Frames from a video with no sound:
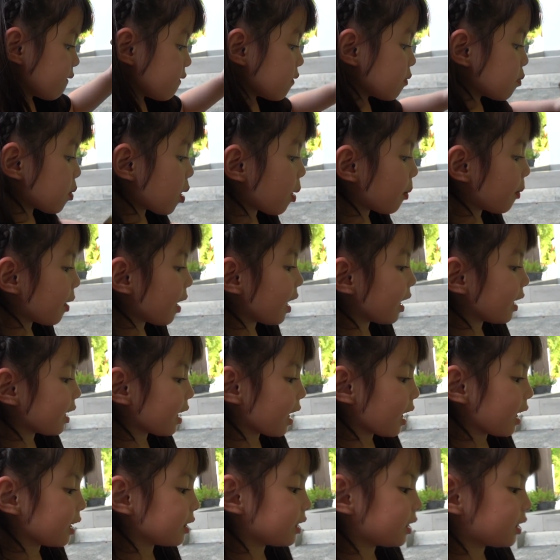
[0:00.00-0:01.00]
Mom, I
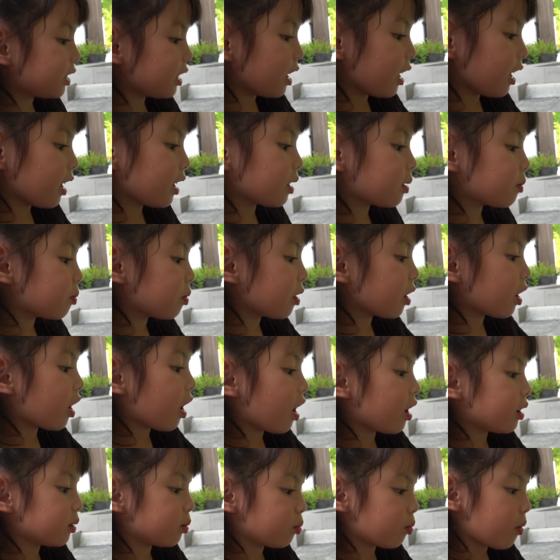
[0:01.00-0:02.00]
can't say it
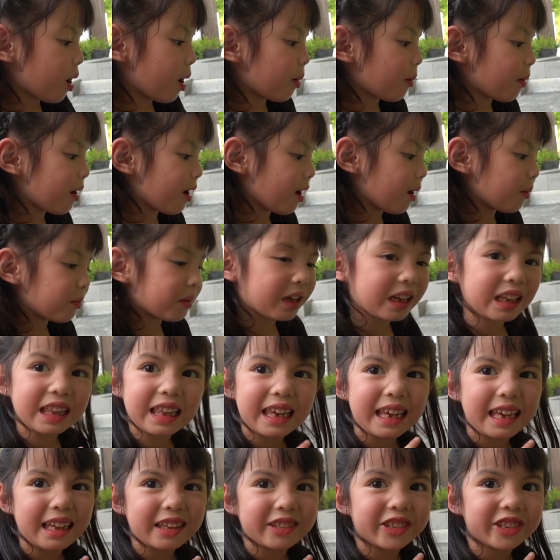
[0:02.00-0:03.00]
because Mama, my
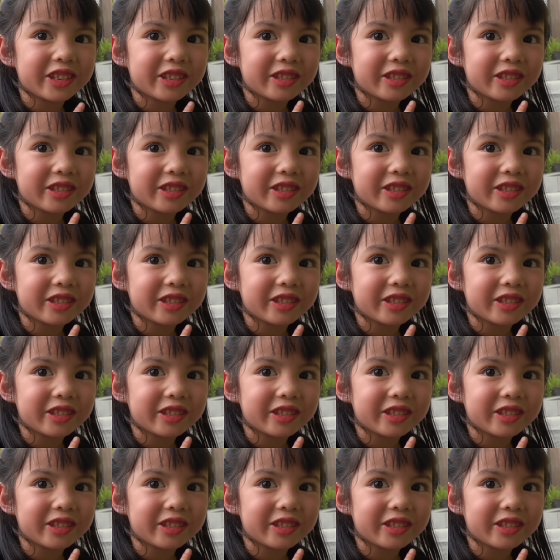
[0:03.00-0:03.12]
teeth.